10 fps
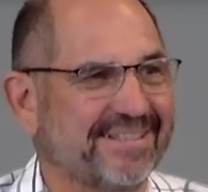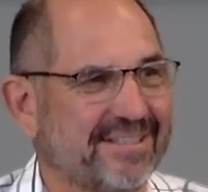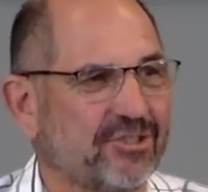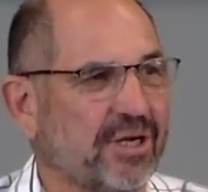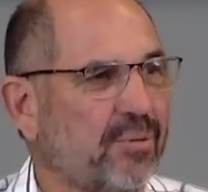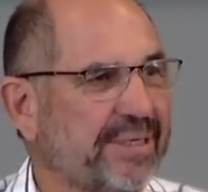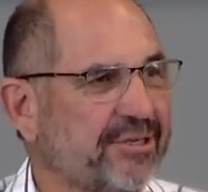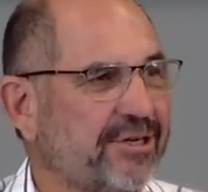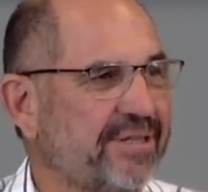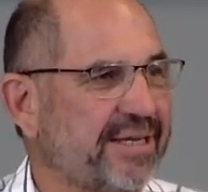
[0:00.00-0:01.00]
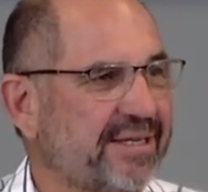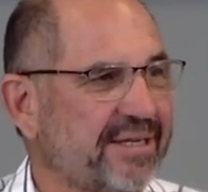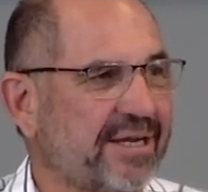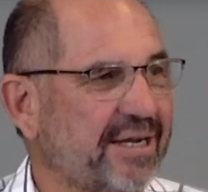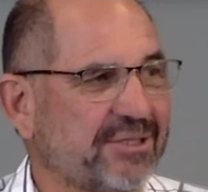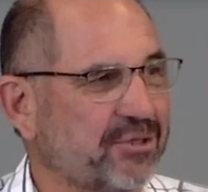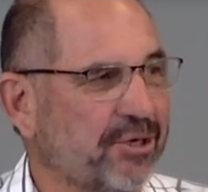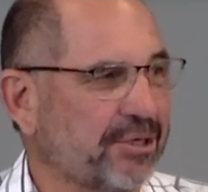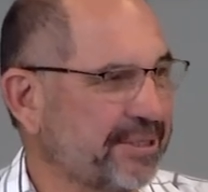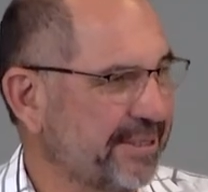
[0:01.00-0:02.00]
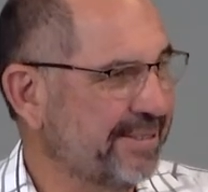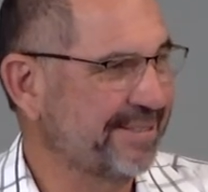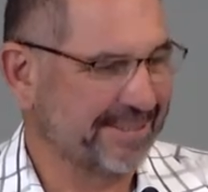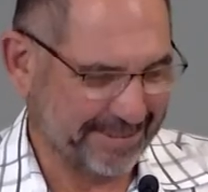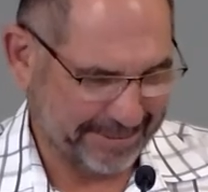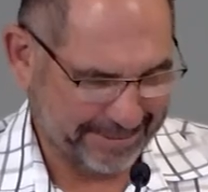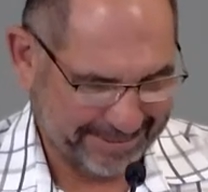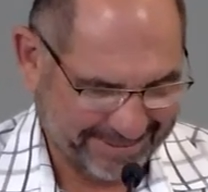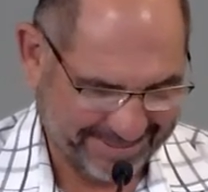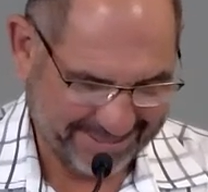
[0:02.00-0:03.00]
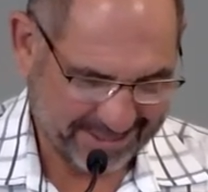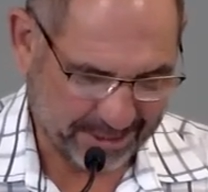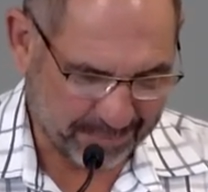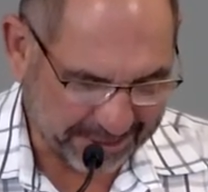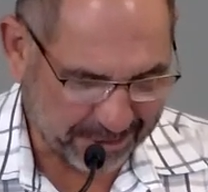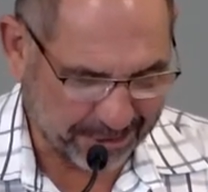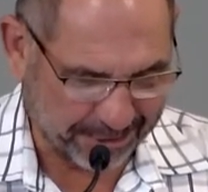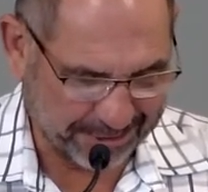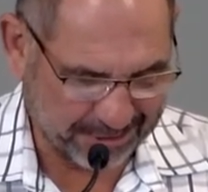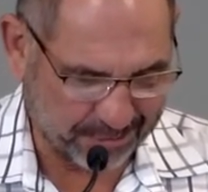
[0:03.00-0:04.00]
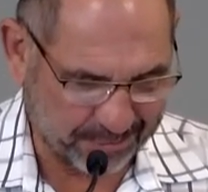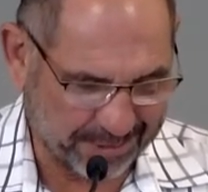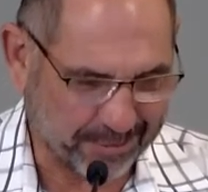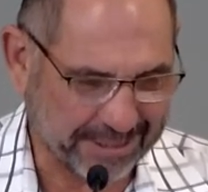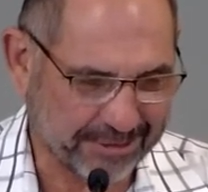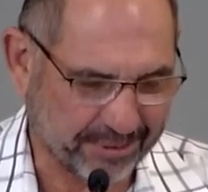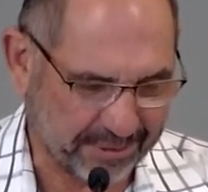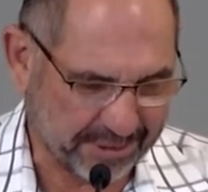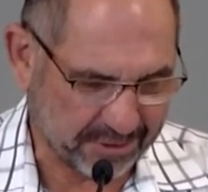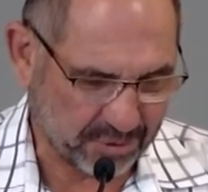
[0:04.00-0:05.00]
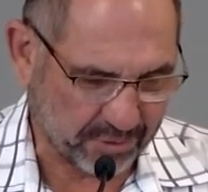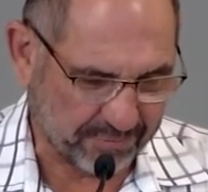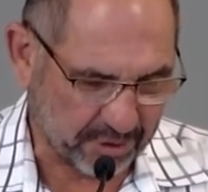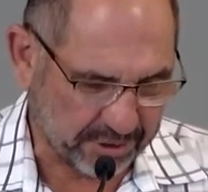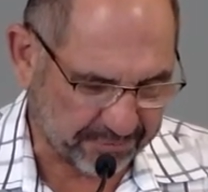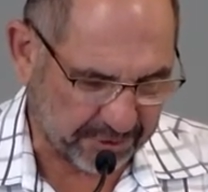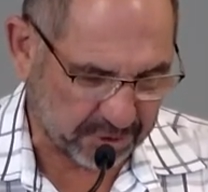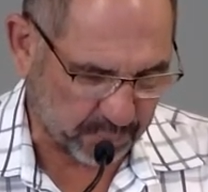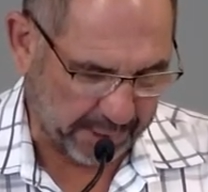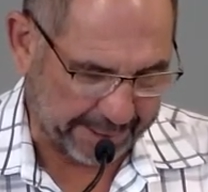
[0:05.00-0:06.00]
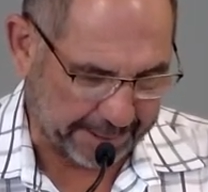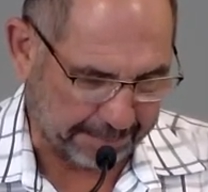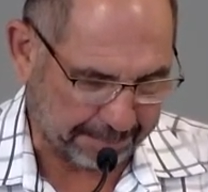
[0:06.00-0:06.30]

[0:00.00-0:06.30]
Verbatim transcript: Shall we turn there? No, let's not. So please turn to 1 Corinthians 12. Look at verse 1.